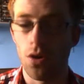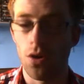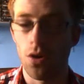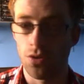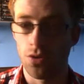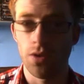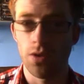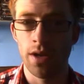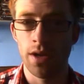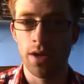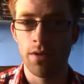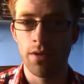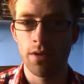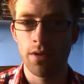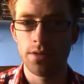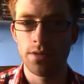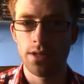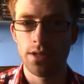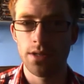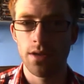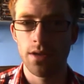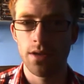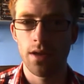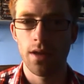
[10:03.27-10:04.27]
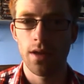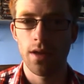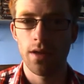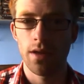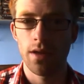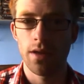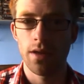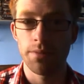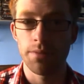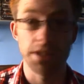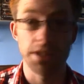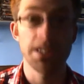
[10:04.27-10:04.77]
on your heroes,
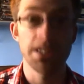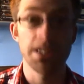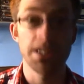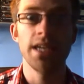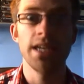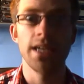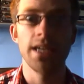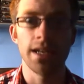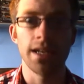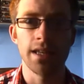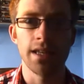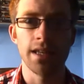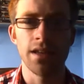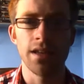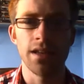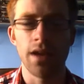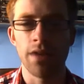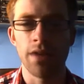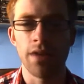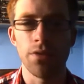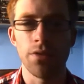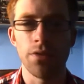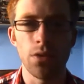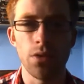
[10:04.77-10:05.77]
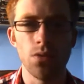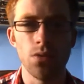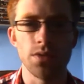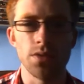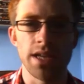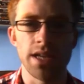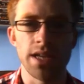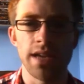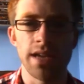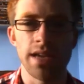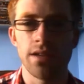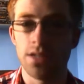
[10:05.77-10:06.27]
particularly if you don't have the lore
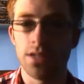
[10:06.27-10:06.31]
deck,